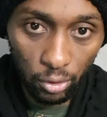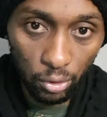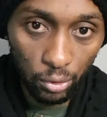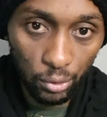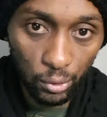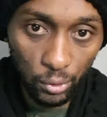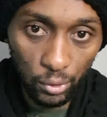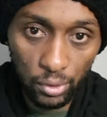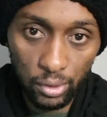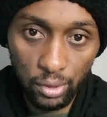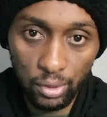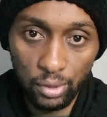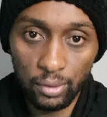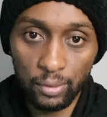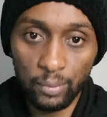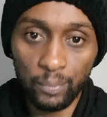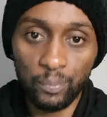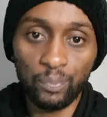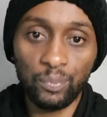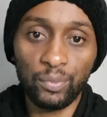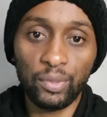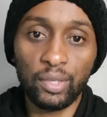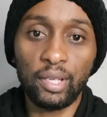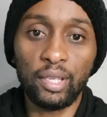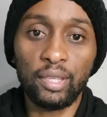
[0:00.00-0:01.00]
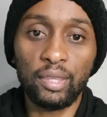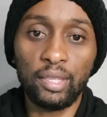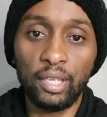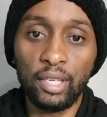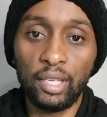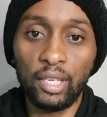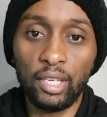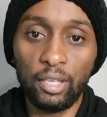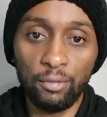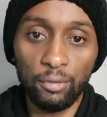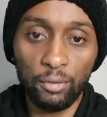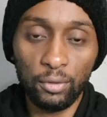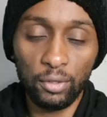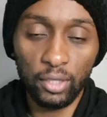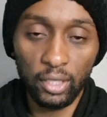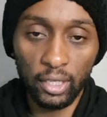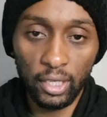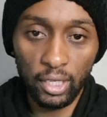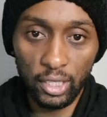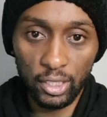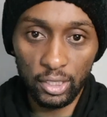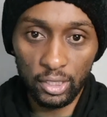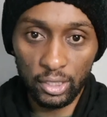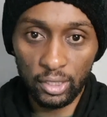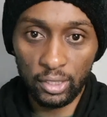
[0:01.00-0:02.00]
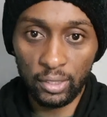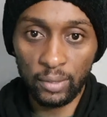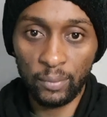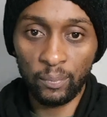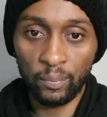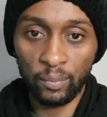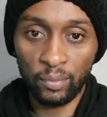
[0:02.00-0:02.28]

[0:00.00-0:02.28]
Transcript: goods, they gave you the cash.